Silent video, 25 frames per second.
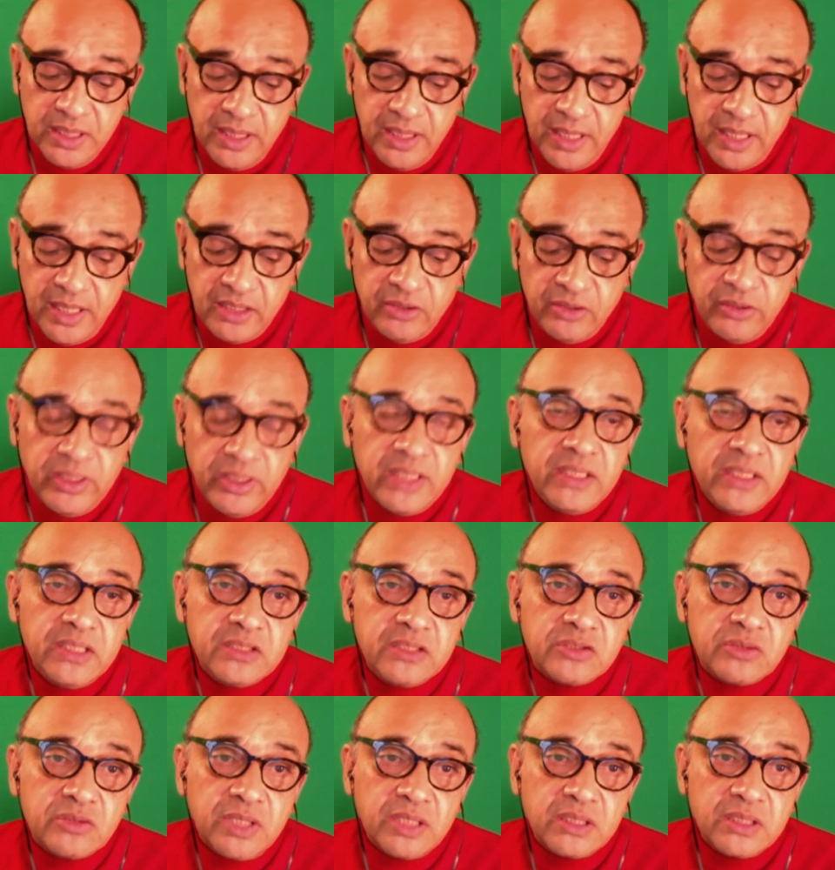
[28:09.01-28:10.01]
and creating
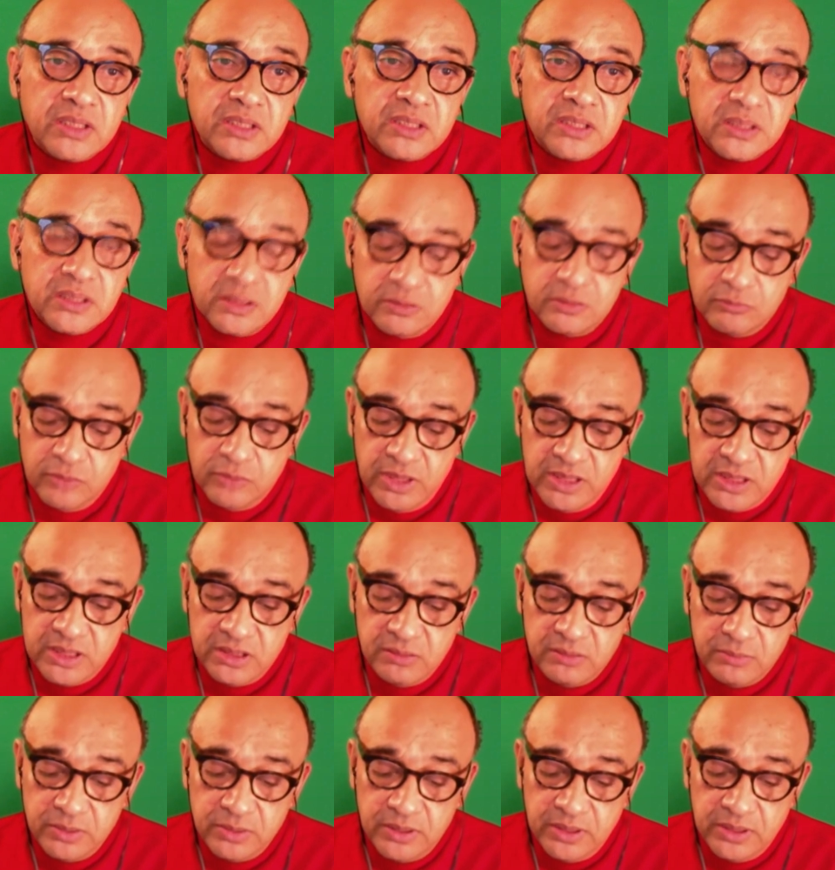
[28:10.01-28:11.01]
structures that are
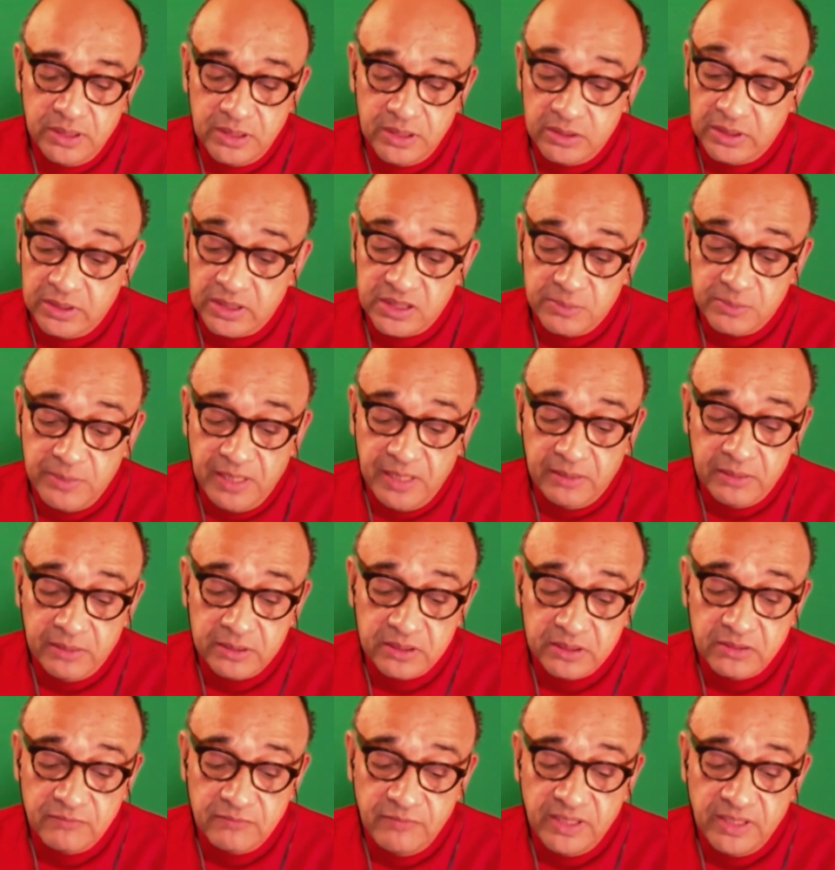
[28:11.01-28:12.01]
reasonably transparent
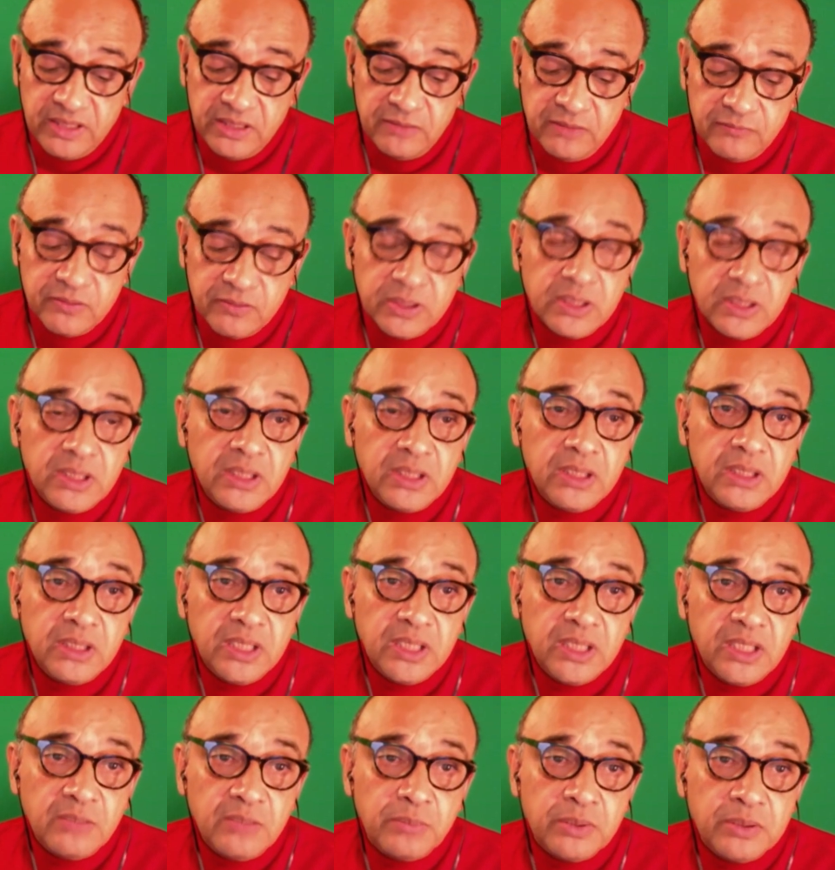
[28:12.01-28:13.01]
and effective
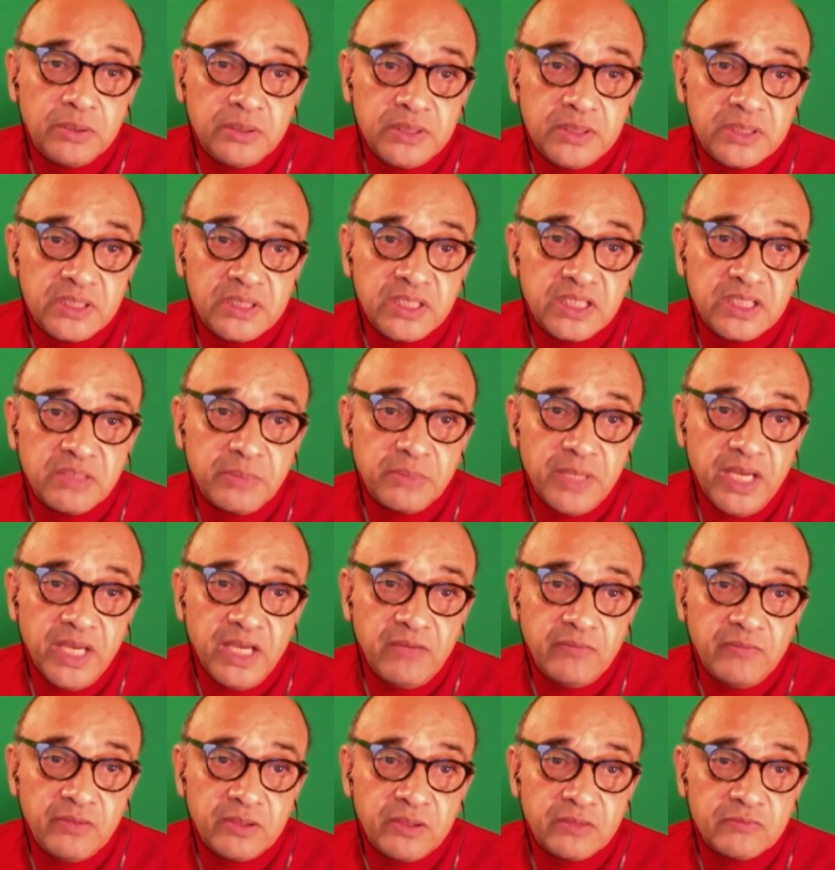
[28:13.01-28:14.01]
in policing the
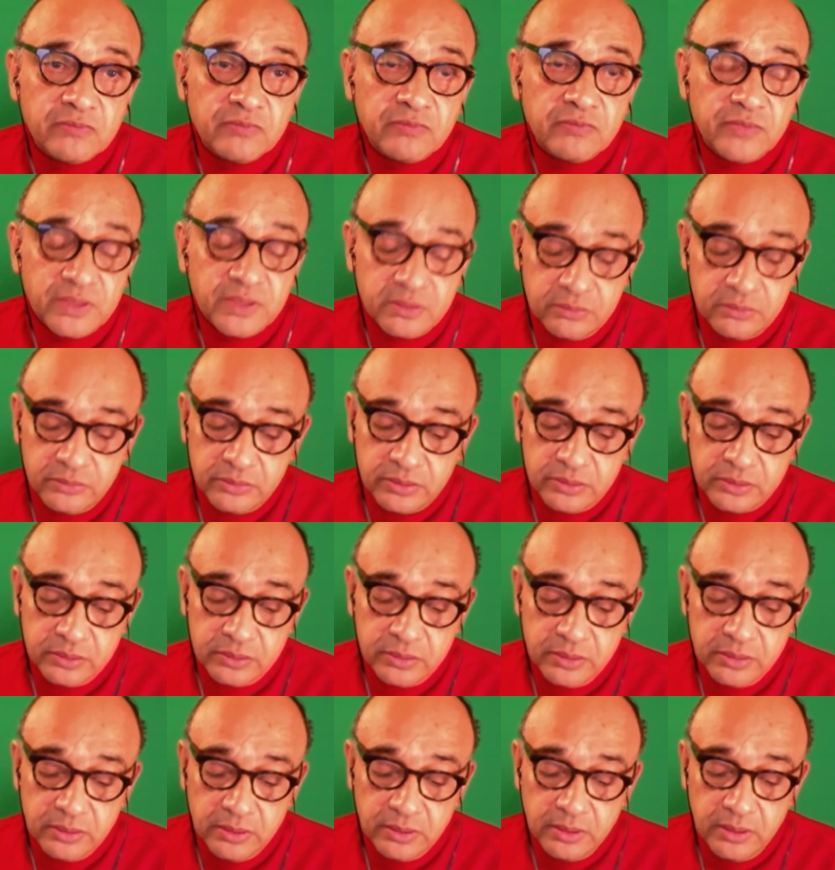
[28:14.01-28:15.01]
behavior of officials.
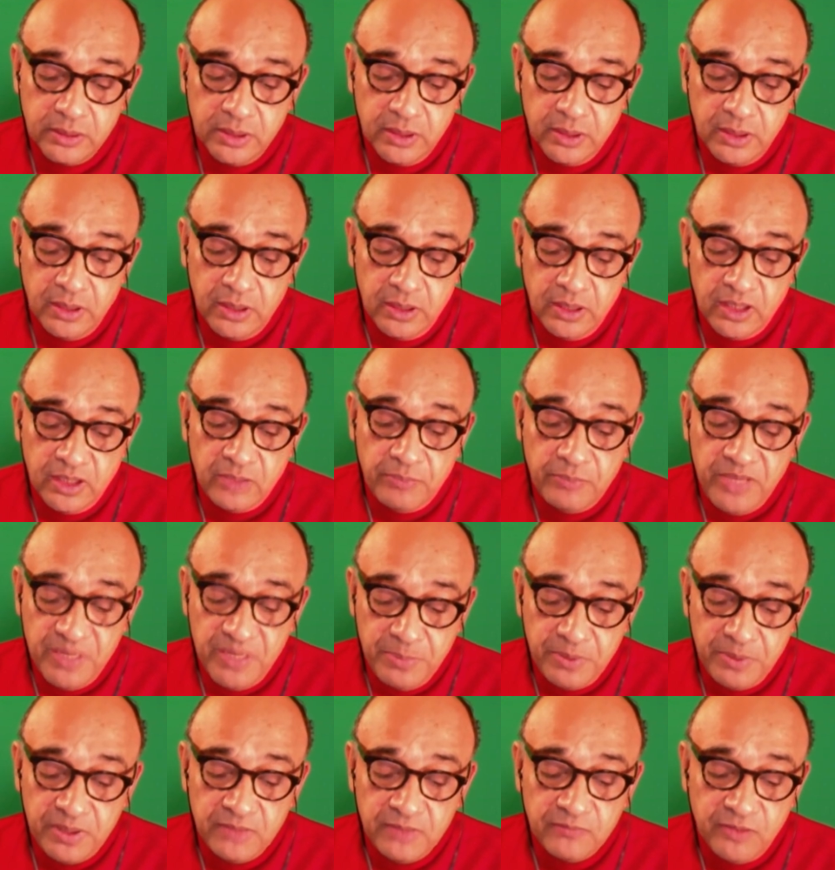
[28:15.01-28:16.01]
The
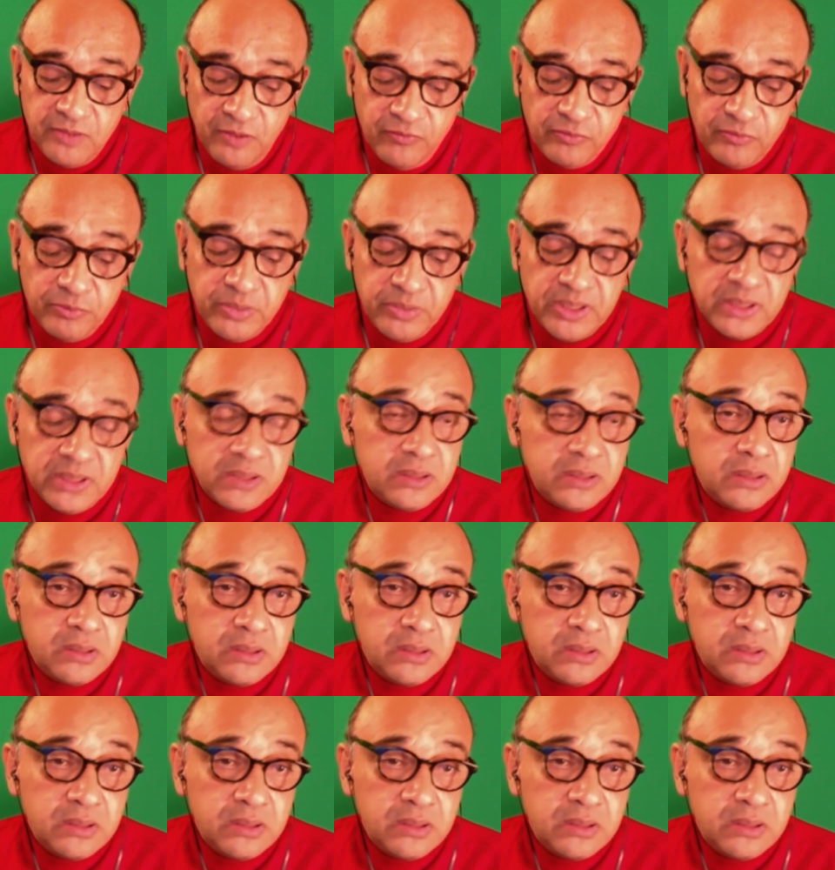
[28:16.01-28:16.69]
people have often been